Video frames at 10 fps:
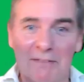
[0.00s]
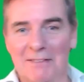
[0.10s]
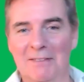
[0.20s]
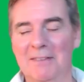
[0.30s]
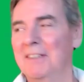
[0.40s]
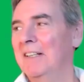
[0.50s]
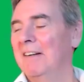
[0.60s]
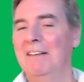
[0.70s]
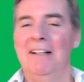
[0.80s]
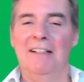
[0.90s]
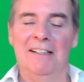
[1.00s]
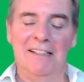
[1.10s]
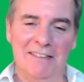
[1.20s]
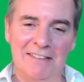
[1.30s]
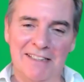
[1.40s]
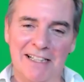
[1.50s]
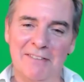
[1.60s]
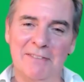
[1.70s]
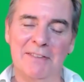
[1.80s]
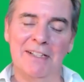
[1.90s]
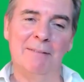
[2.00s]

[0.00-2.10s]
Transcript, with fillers: the eternal now, right? And yeah. That's